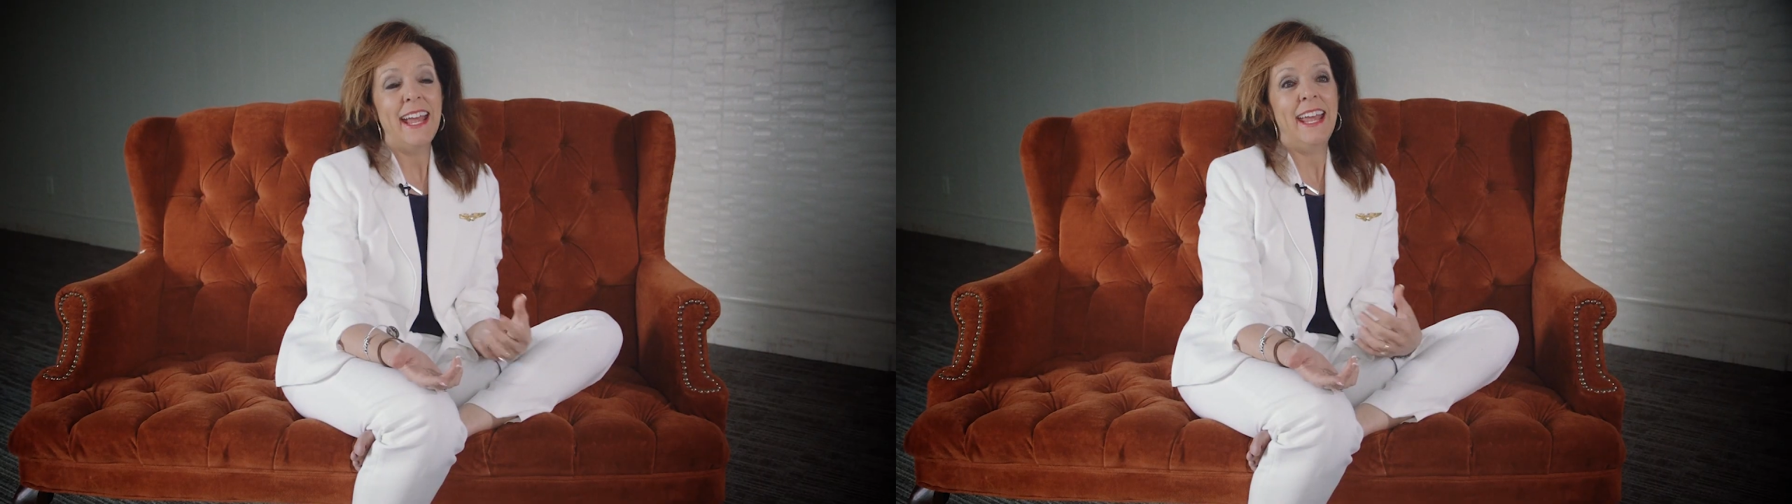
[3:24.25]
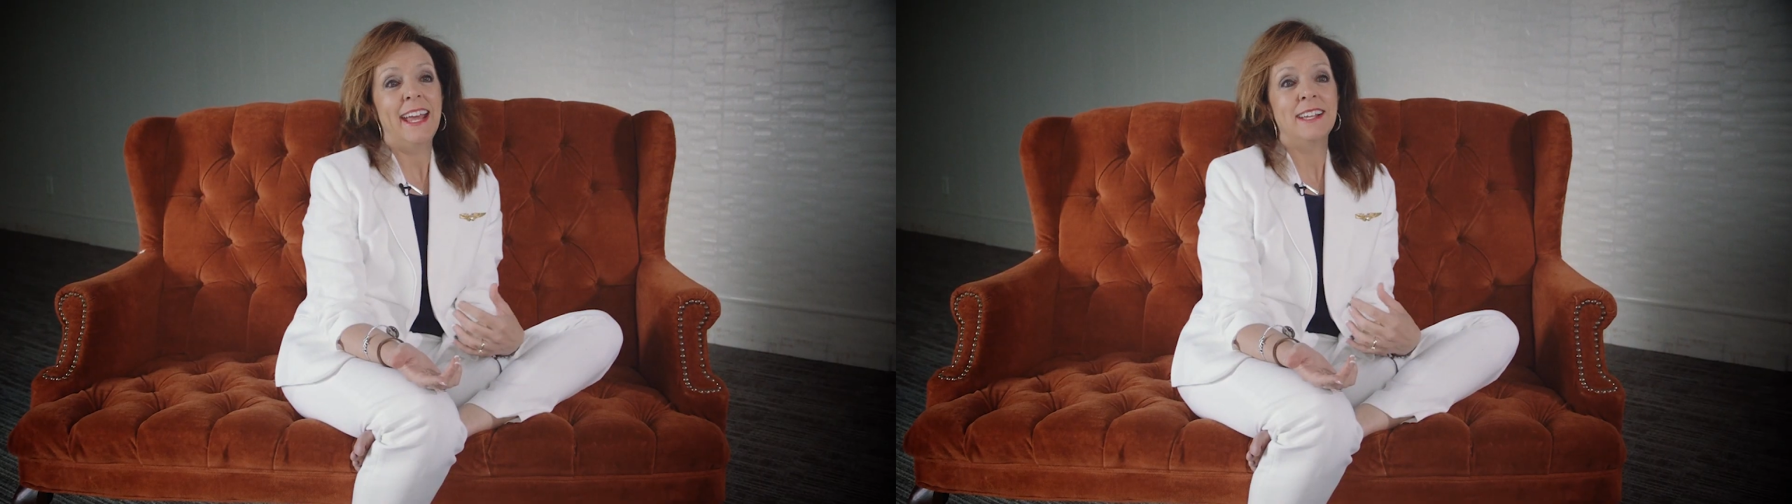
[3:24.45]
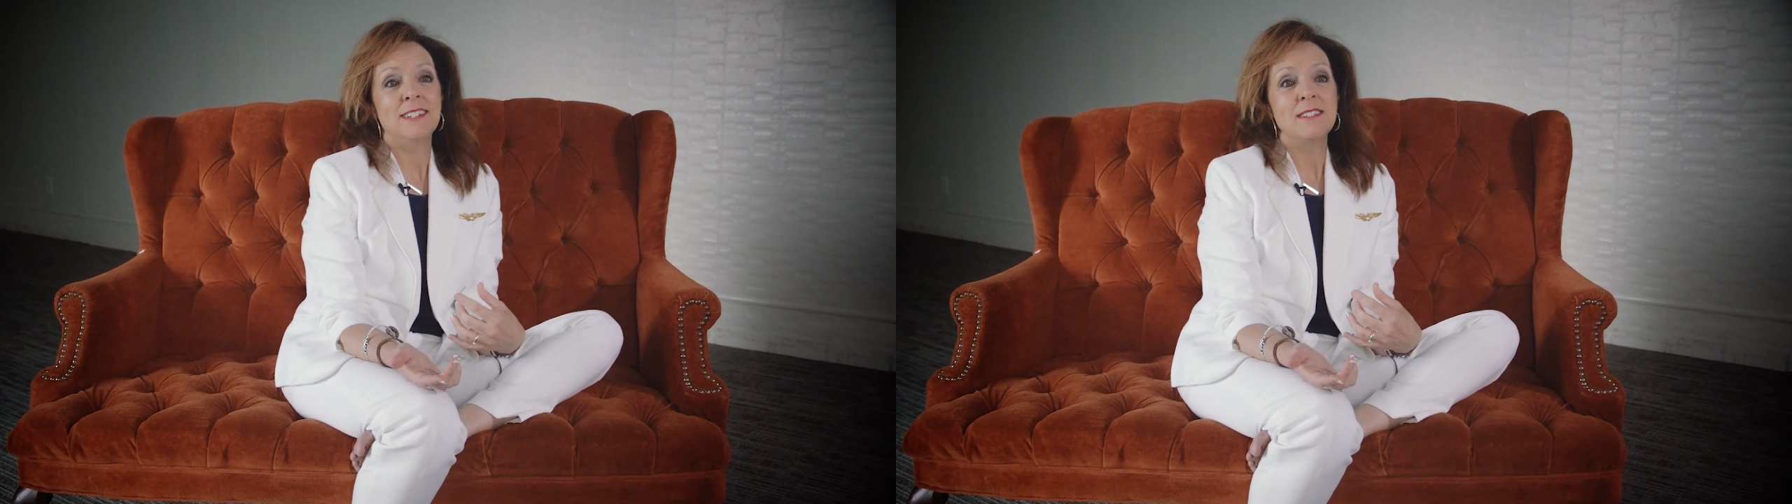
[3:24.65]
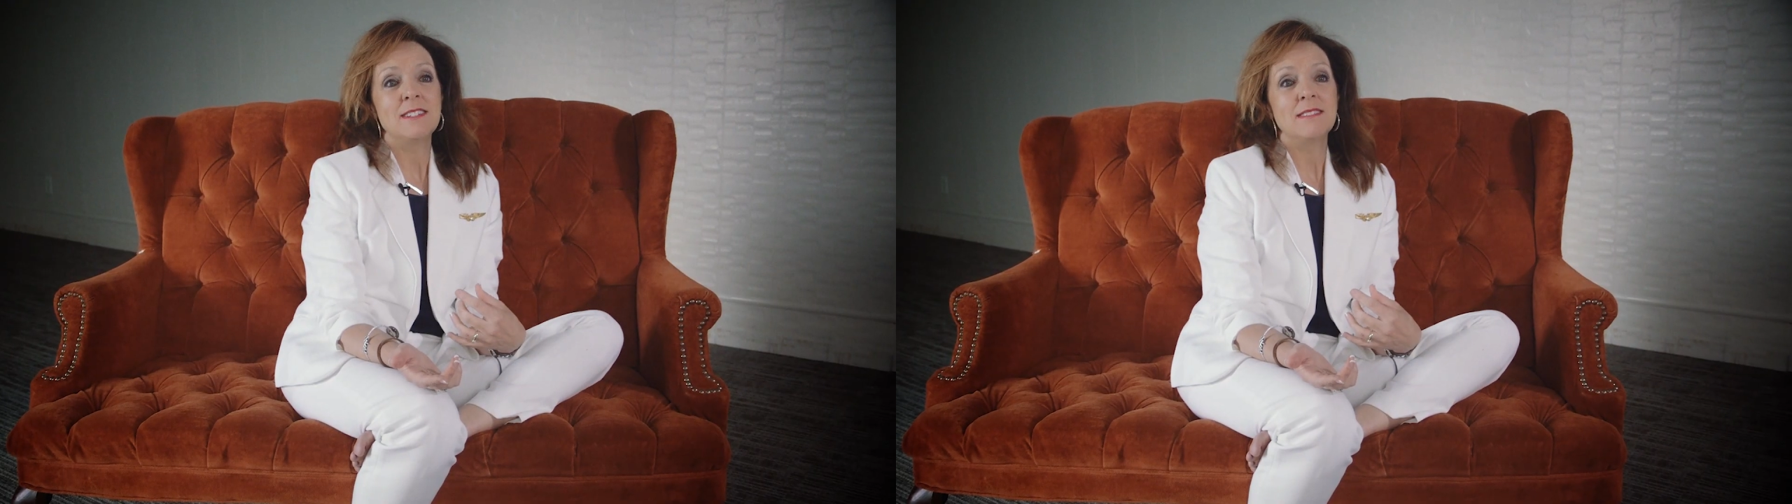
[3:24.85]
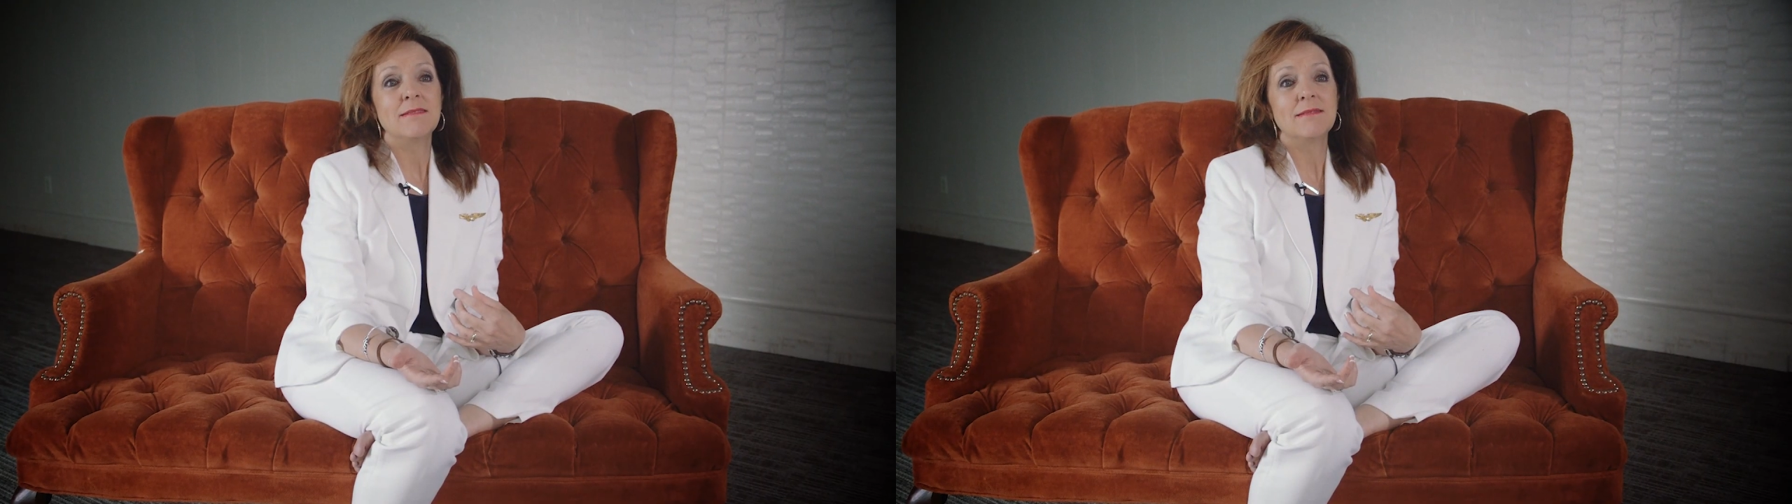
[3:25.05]
and
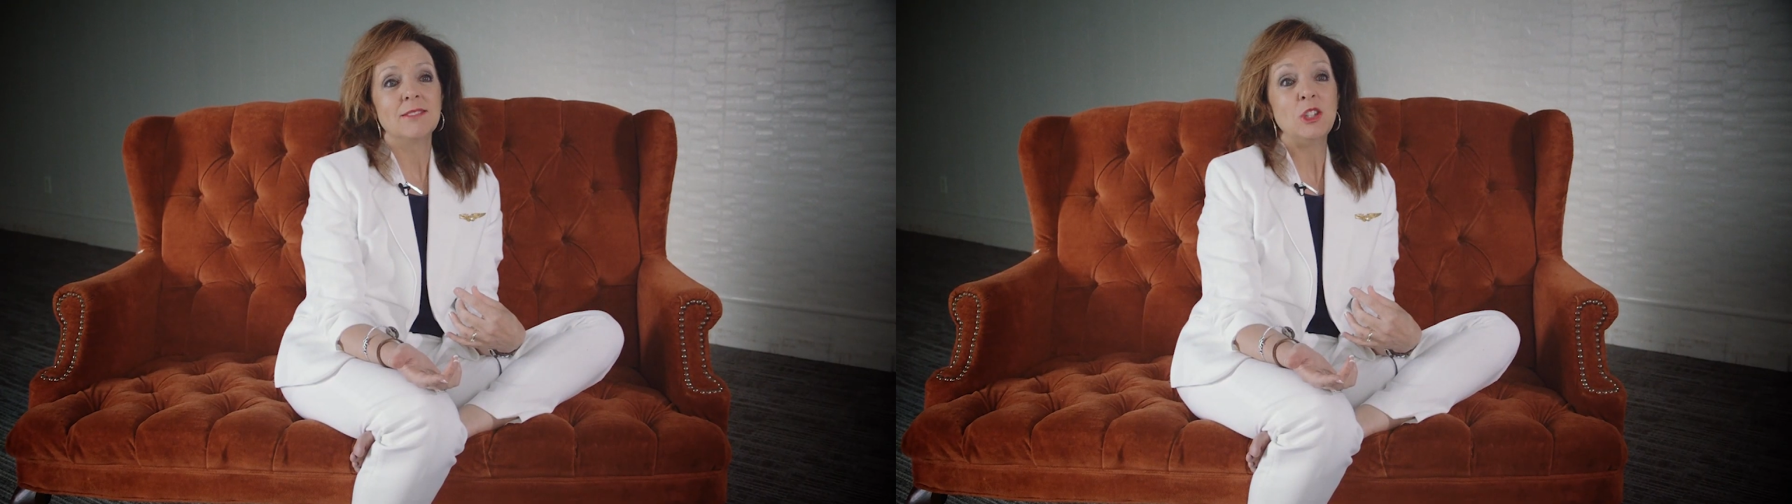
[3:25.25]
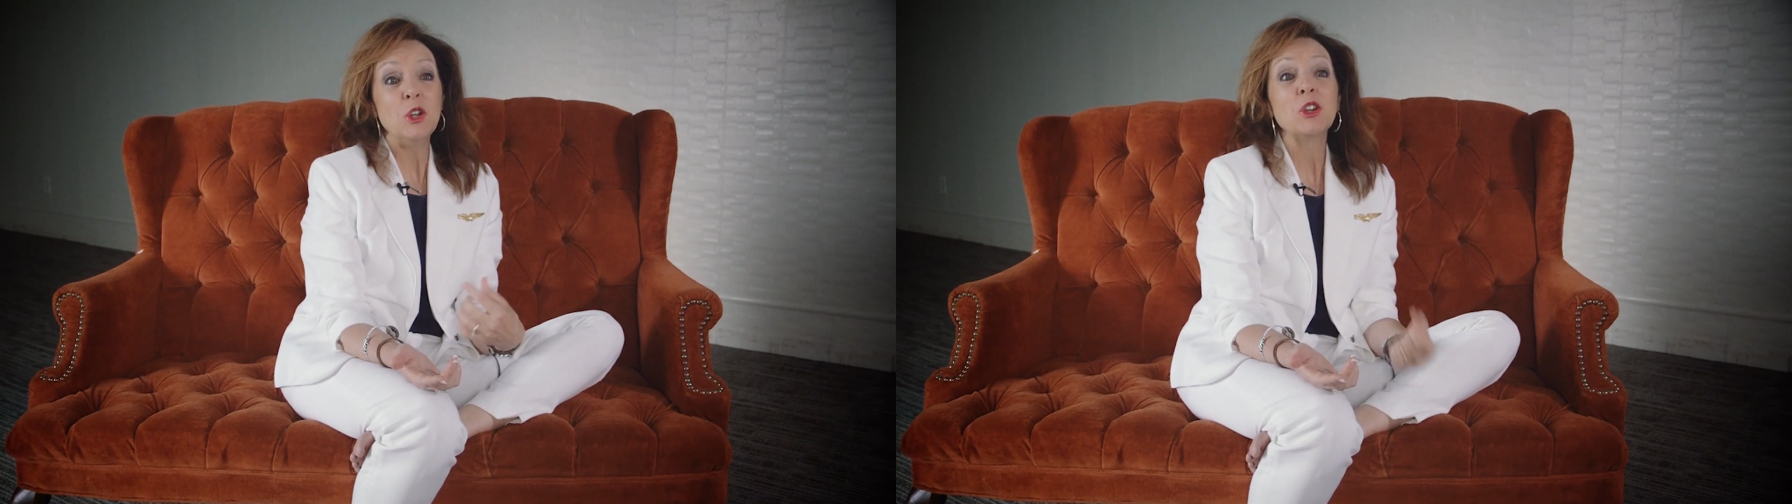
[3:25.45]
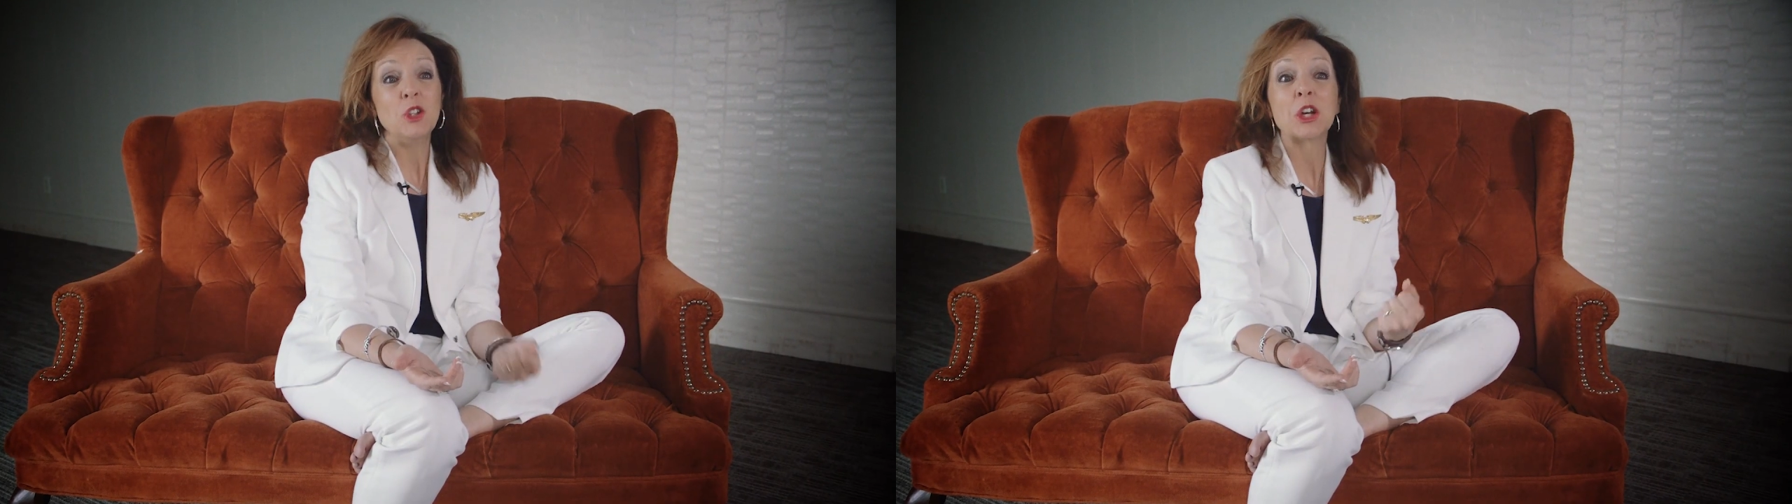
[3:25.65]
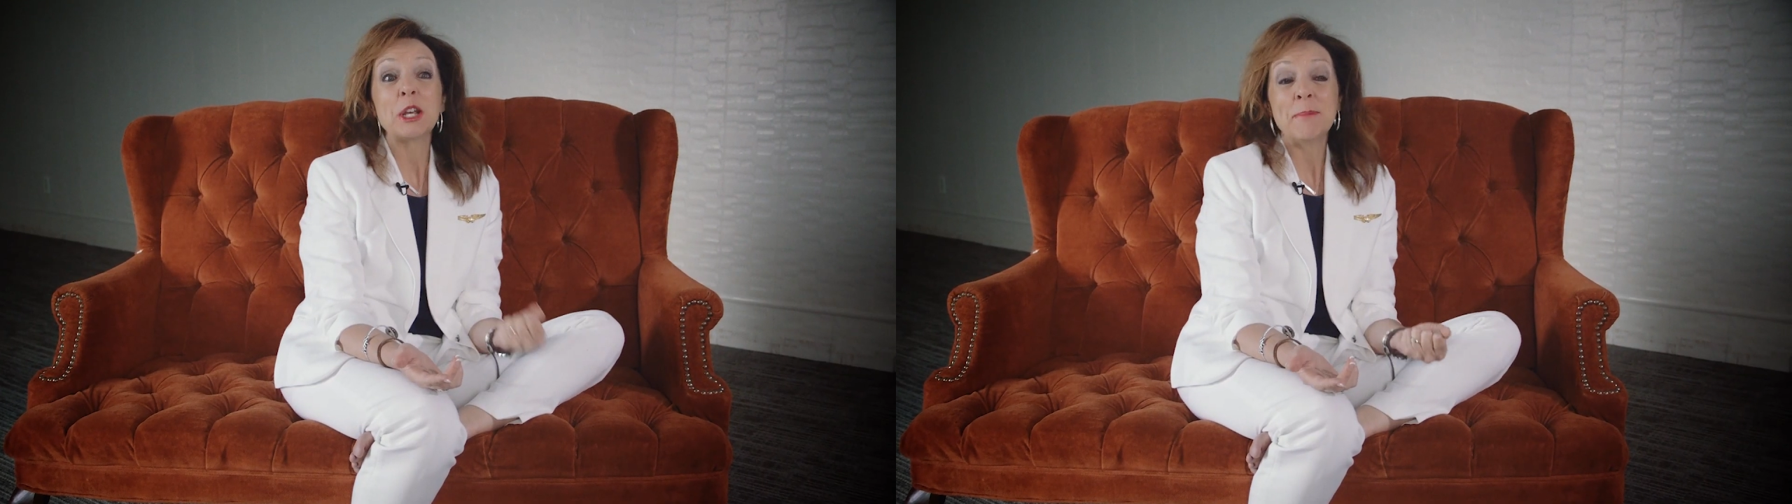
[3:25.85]
you're going